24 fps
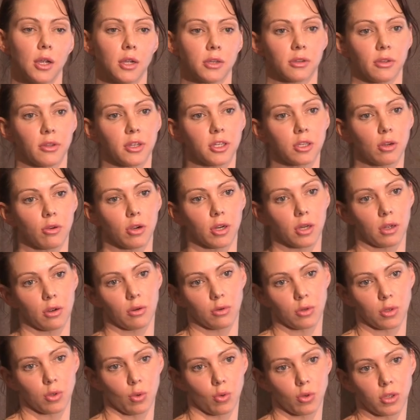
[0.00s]
So those
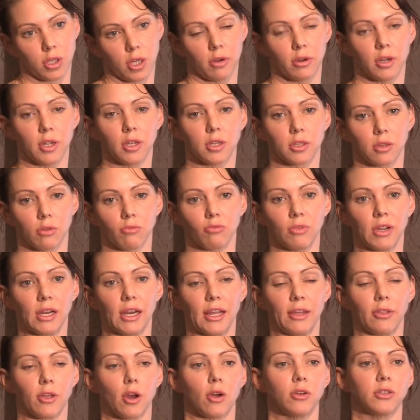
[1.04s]
critical source areas are
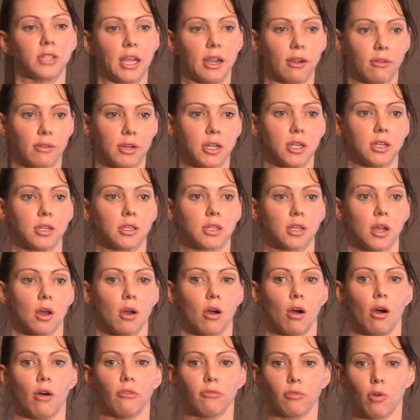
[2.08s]
really those areas
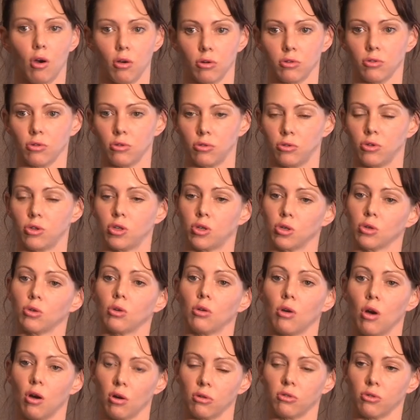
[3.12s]
of
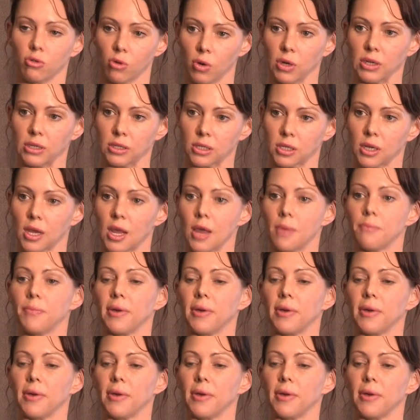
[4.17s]
congruence,